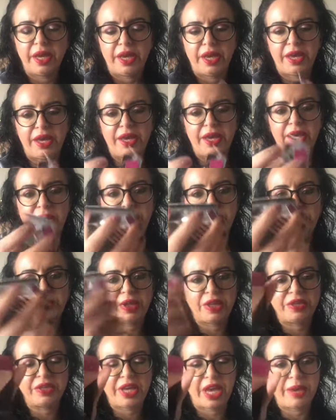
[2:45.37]

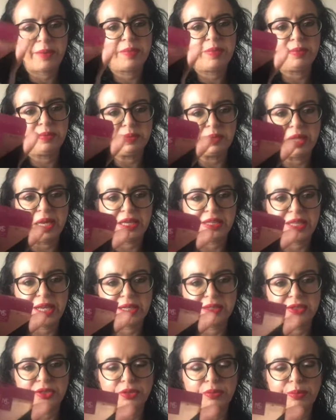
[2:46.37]
It came like
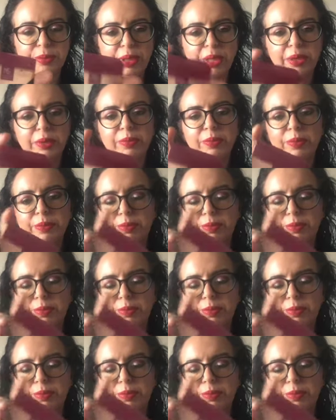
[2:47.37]
that to me,